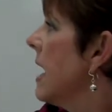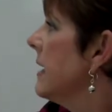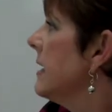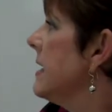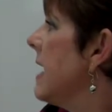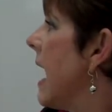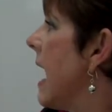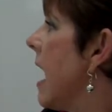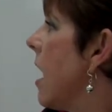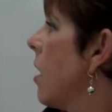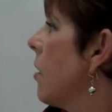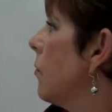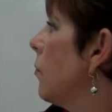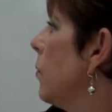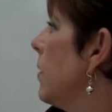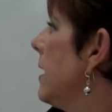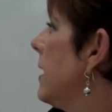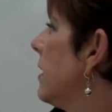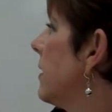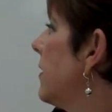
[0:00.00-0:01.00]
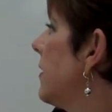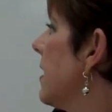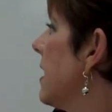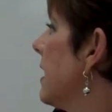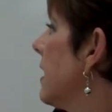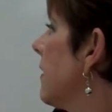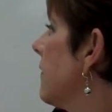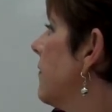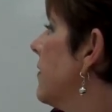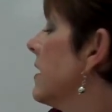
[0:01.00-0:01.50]
Now, we could
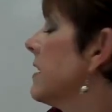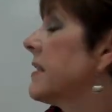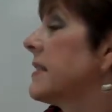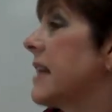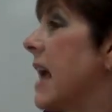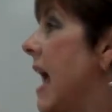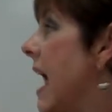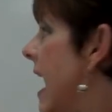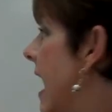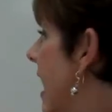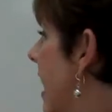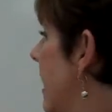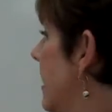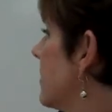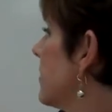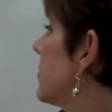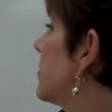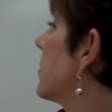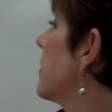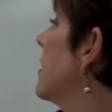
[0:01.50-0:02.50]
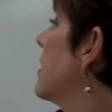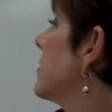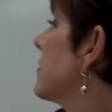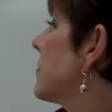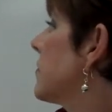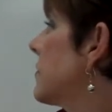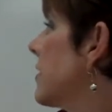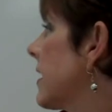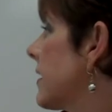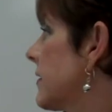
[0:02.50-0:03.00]
think of this as
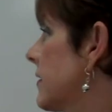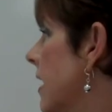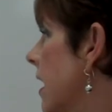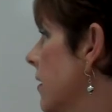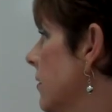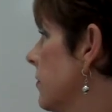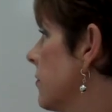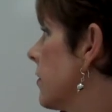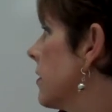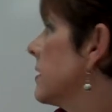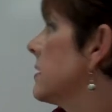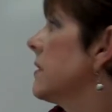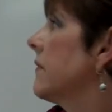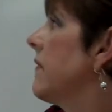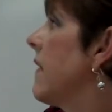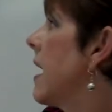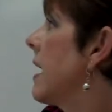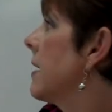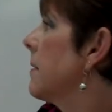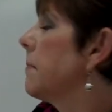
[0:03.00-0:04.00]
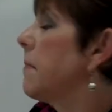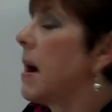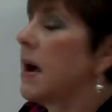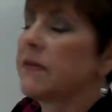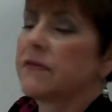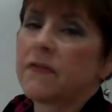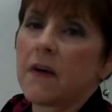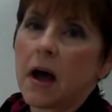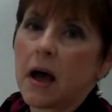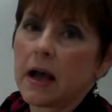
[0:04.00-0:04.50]
600 divided
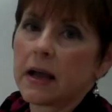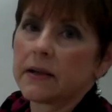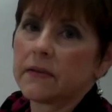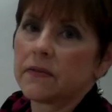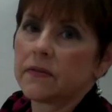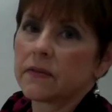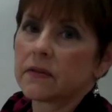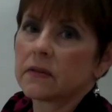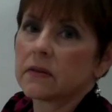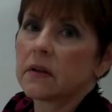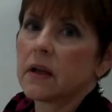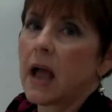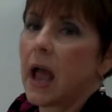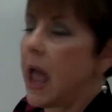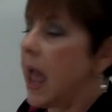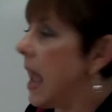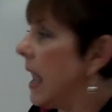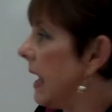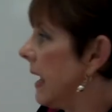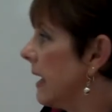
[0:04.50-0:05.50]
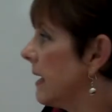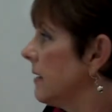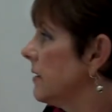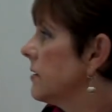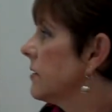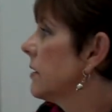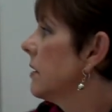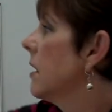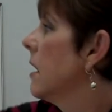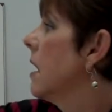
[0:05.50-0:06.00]
by 5
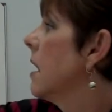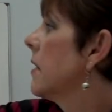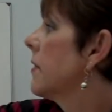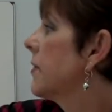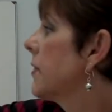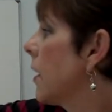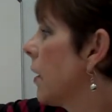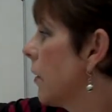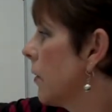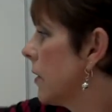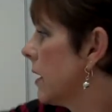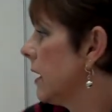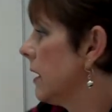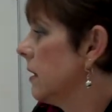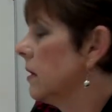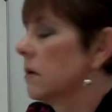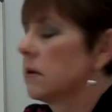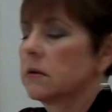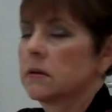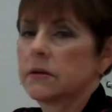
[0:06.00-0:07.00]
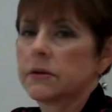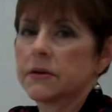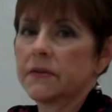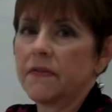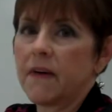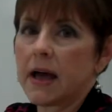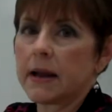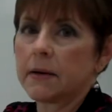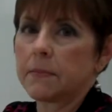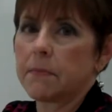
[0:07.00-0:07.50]
and 30
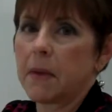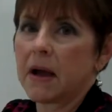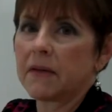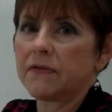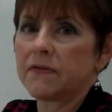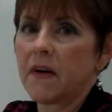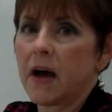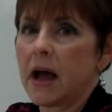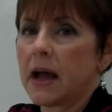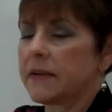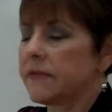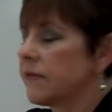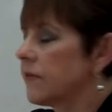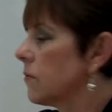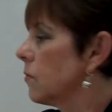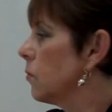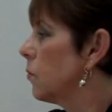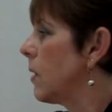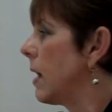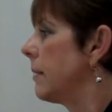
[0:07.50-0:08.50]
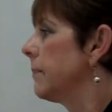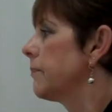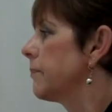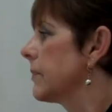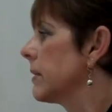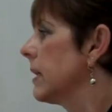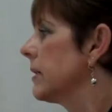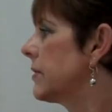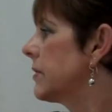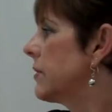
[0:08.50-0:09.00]
divided by 5. Well,
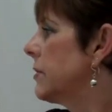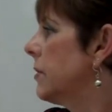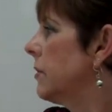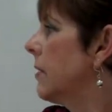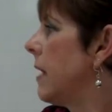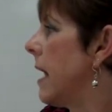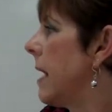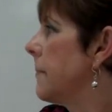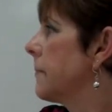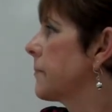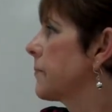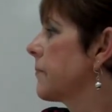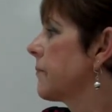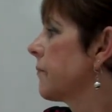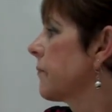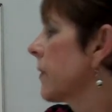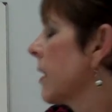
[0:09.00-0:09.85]
let's do that.